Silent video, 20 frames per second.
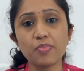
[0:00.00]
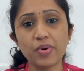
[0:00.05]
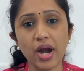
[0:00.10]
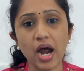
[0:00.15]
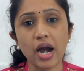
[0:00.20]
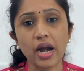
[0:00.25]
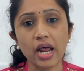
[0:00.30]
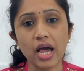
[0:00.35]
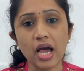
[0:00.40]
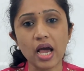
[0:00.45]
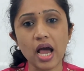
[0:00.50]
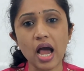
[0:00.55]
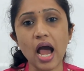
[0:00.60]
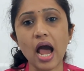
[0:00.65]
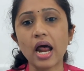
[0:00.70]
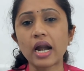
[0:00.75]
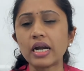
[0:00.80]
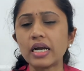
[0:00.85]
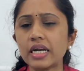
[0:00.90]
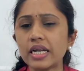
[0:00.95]
prana
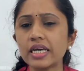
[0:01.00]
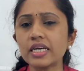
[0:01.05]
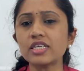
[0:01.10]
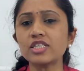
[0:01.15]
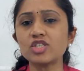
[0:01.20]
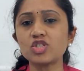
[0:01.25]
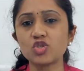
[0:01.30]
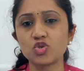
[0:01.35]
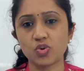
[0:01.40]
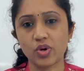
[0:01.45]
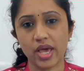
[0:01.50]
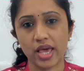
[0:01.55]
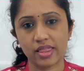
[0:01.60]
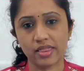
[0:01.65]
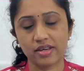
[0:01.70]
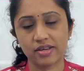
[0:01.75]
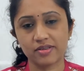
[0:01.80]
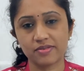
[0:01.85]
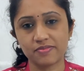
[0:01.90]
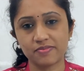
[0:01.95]
are linked
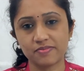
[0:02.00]
together.